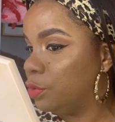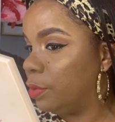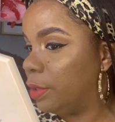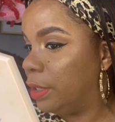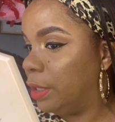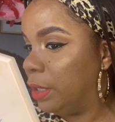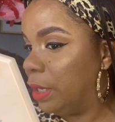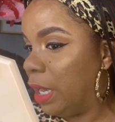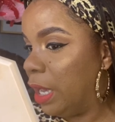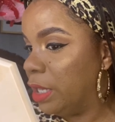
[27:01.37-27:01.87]
you a
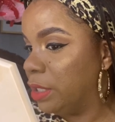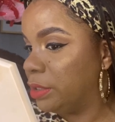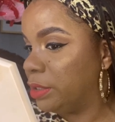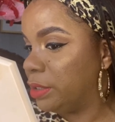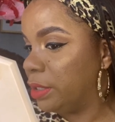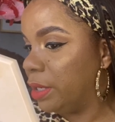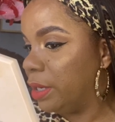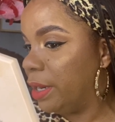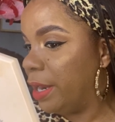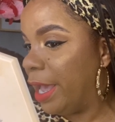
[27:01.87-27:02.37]

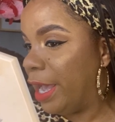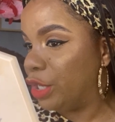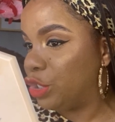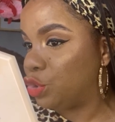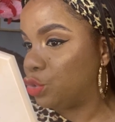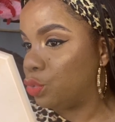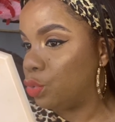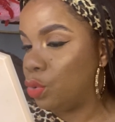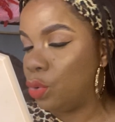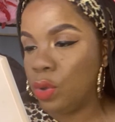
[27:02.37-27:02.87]
nice
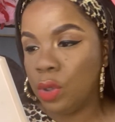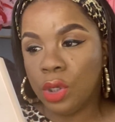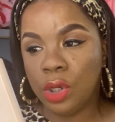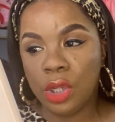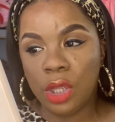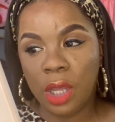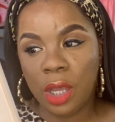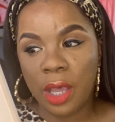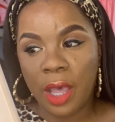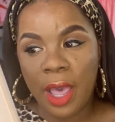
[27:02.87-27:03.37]
natural
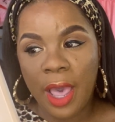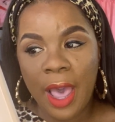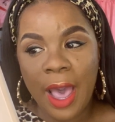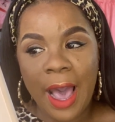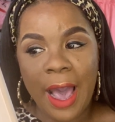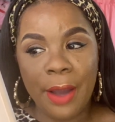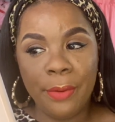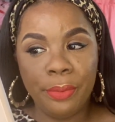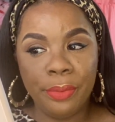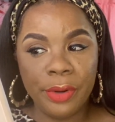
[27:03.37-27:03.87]
look.
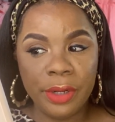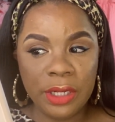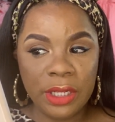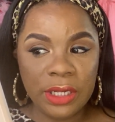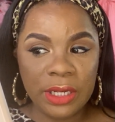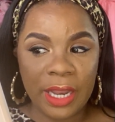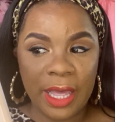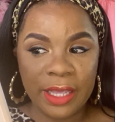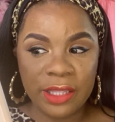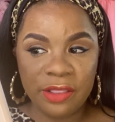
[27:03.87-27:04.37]
I really
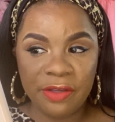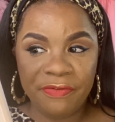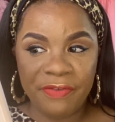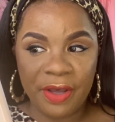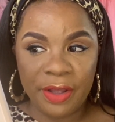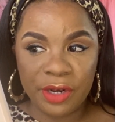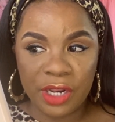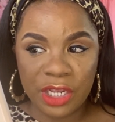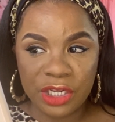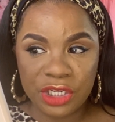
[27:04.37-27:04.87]
like the
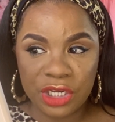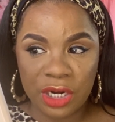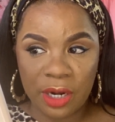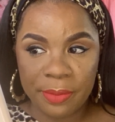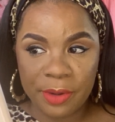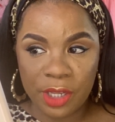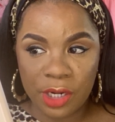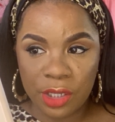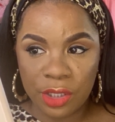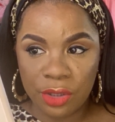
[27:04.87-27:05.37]
foundation.
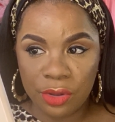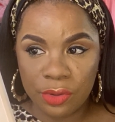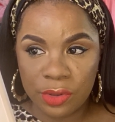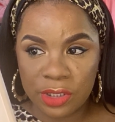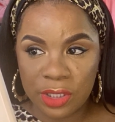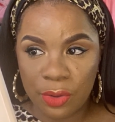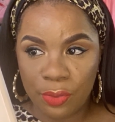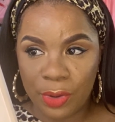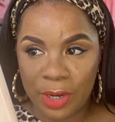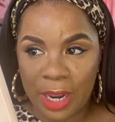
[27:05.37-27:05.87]
I'm going to
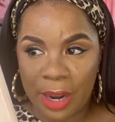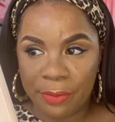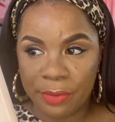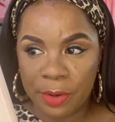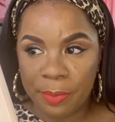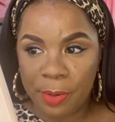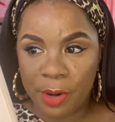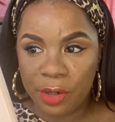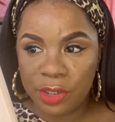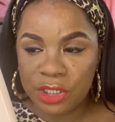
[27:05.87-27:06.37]
use it. Will I
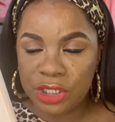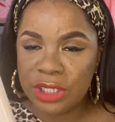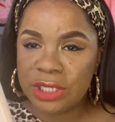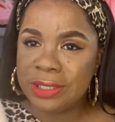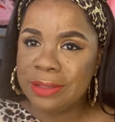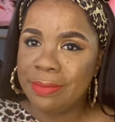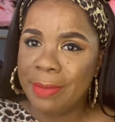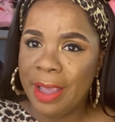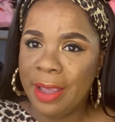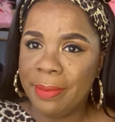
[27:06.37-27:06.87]
repurchase?
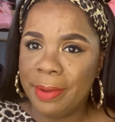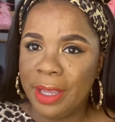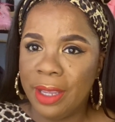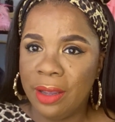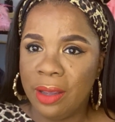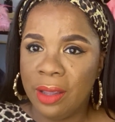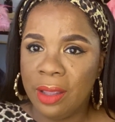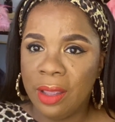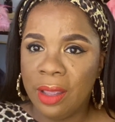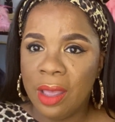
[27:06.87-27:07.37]

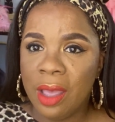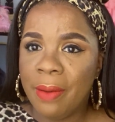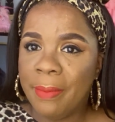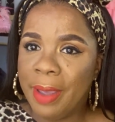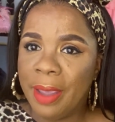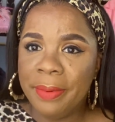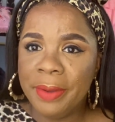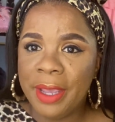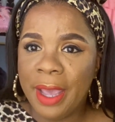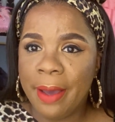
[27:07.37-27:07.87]
Maybe
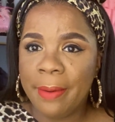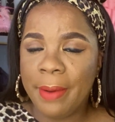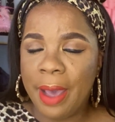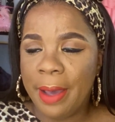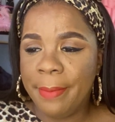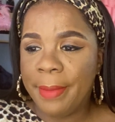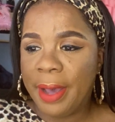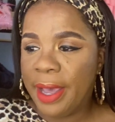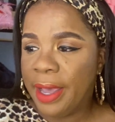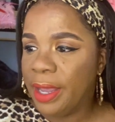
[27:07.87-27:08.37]

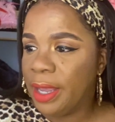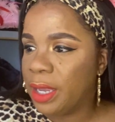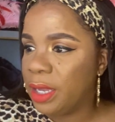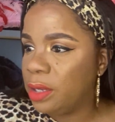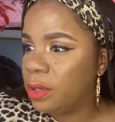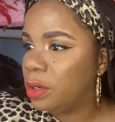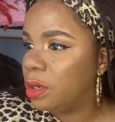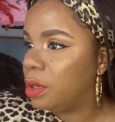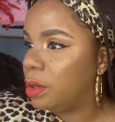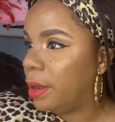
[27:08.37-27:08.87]
I might,
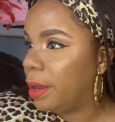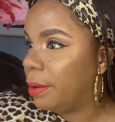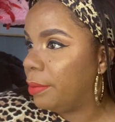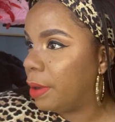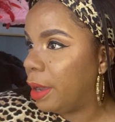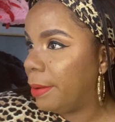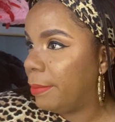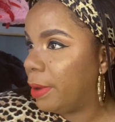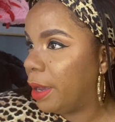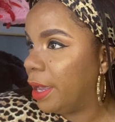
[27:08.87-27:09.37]
you know,
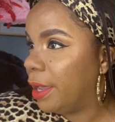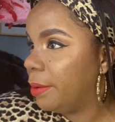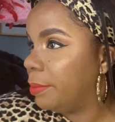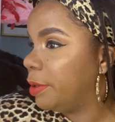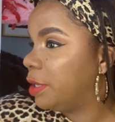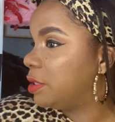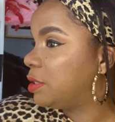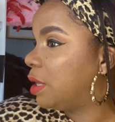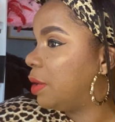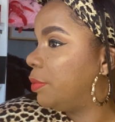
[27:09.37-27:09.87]
I might,
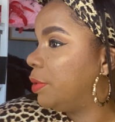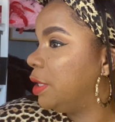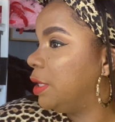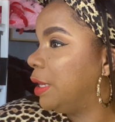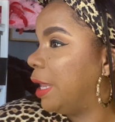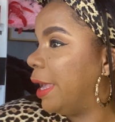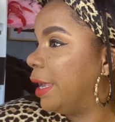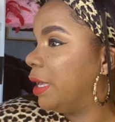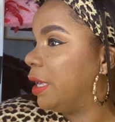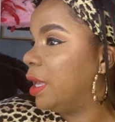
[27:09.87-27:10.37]
because I really
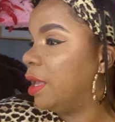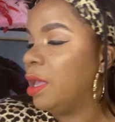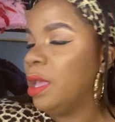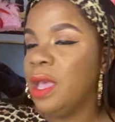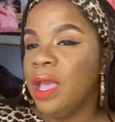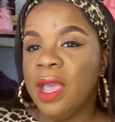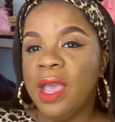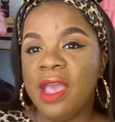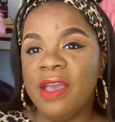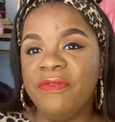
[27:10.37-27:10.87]
like it.
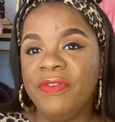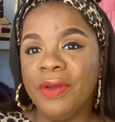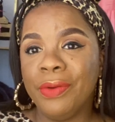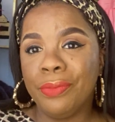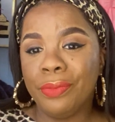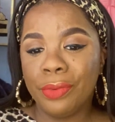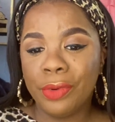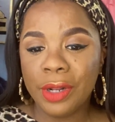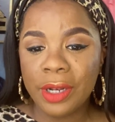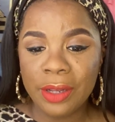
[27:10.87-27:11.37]
If it
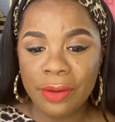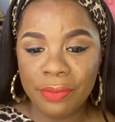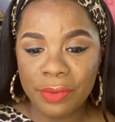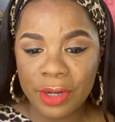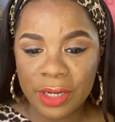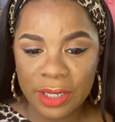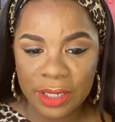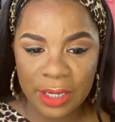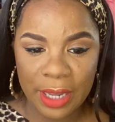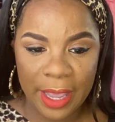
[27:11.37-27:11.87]

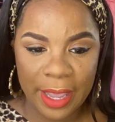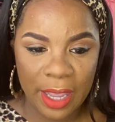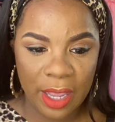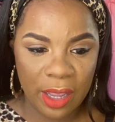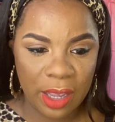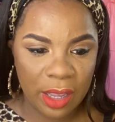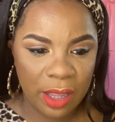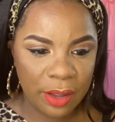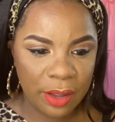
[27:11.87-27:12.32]
really like,